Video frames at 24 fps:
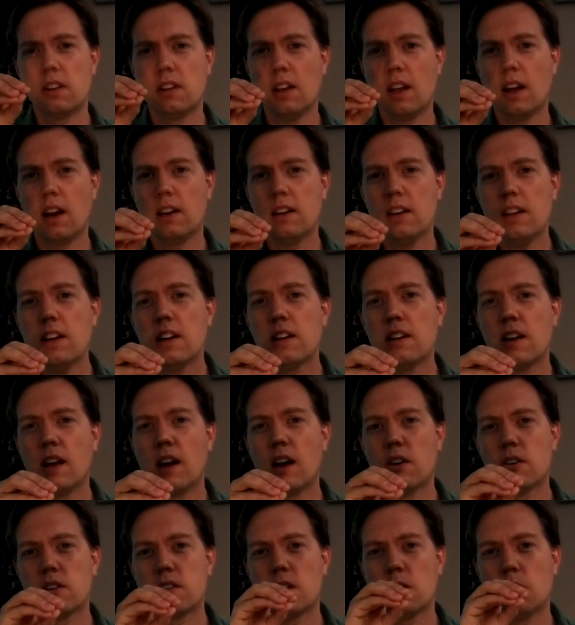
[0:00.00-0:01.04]
the idea
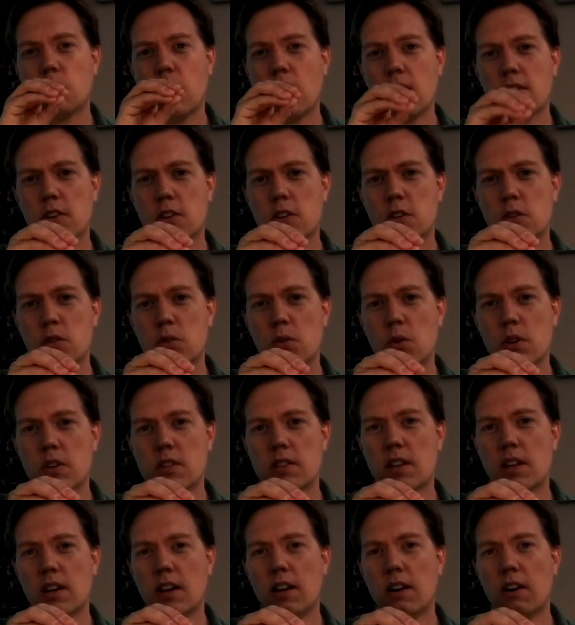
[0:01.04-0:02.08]
now is that we have a source
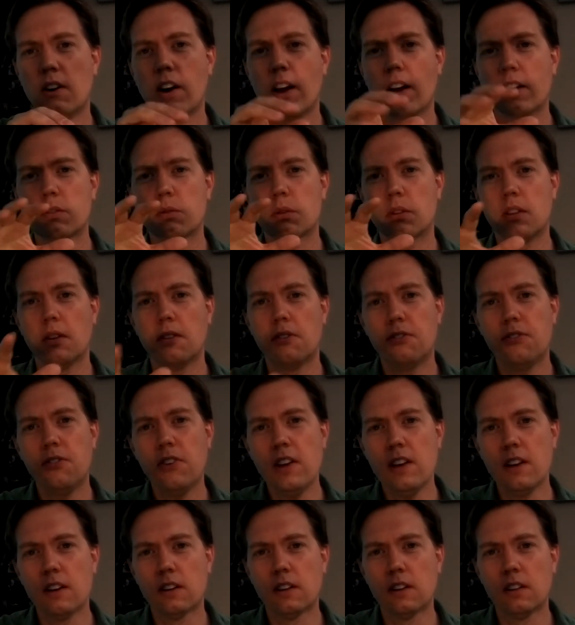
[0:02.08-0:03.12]
that interacts with the
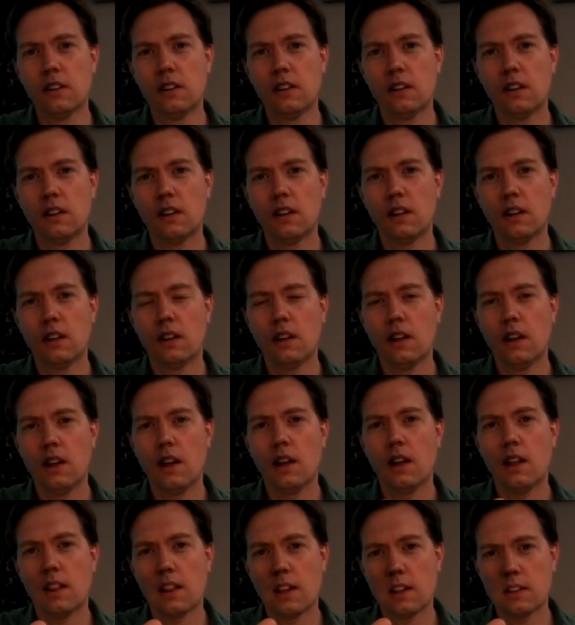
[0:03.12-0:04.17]
field
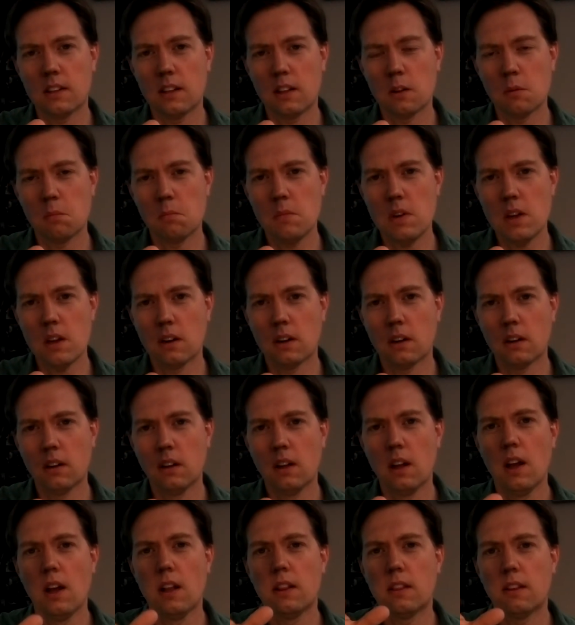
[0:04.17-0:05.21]
that's in the middle.
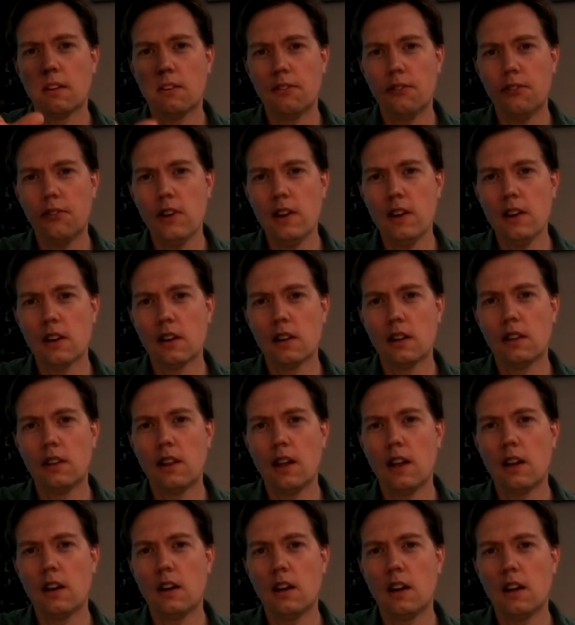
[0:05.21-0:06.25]
The field
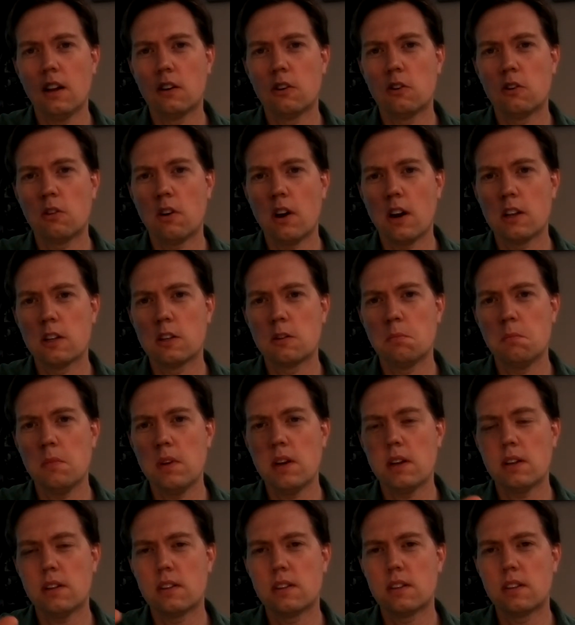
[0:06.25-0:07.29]
then
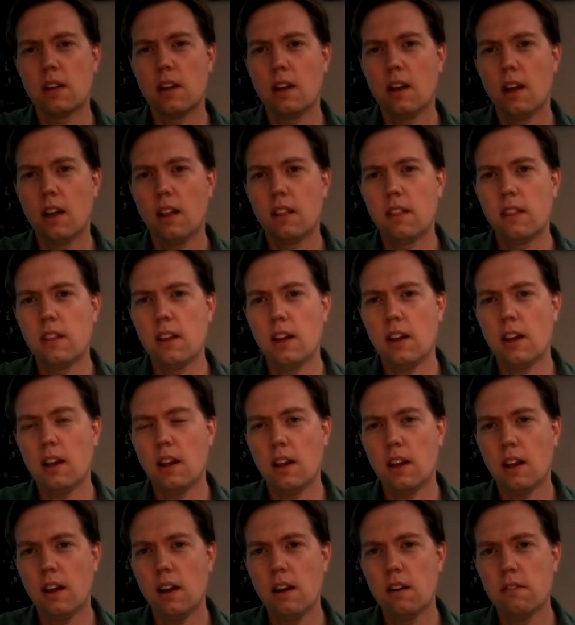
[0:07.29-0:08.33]
transmits the
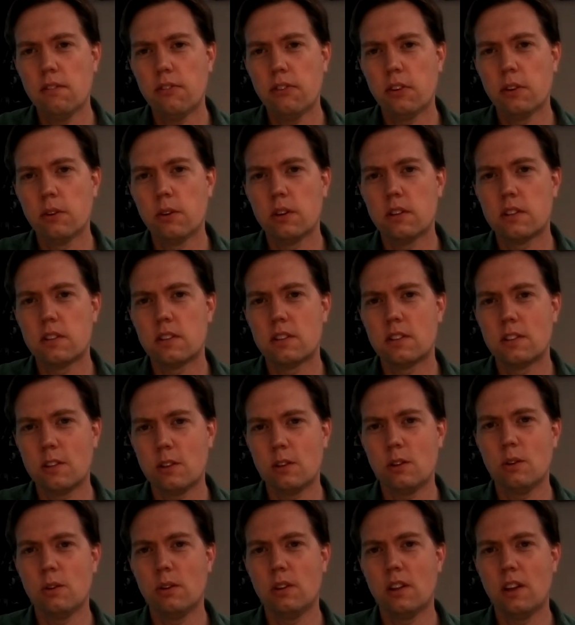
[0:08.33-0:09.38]
influence
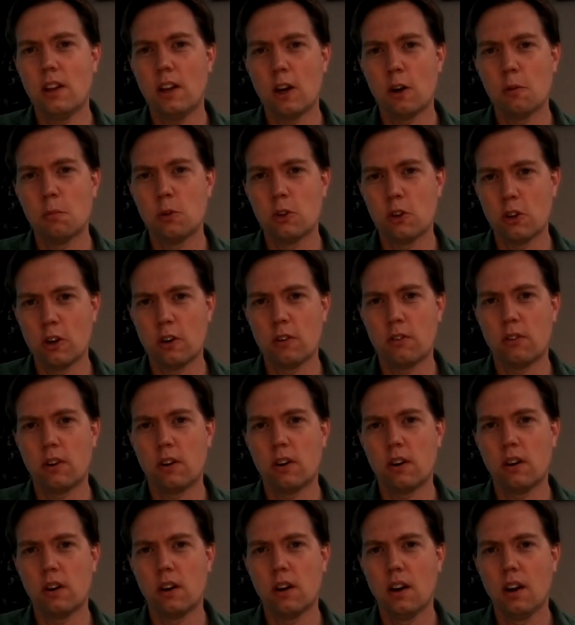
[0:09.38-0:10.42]
to the observer.
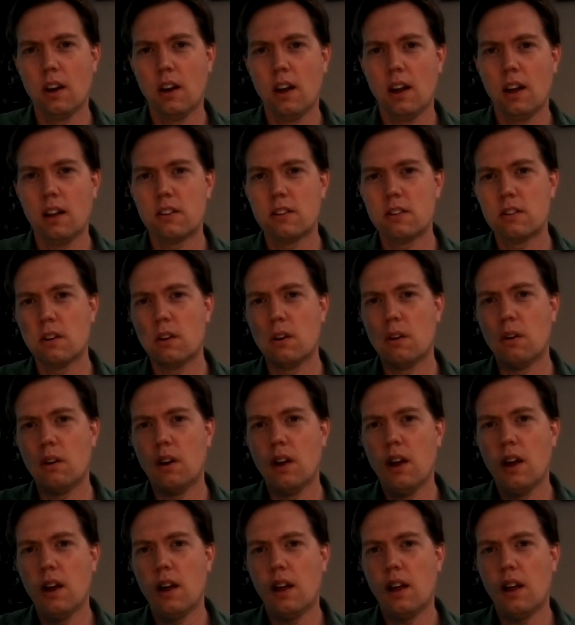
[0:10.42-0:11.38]
And so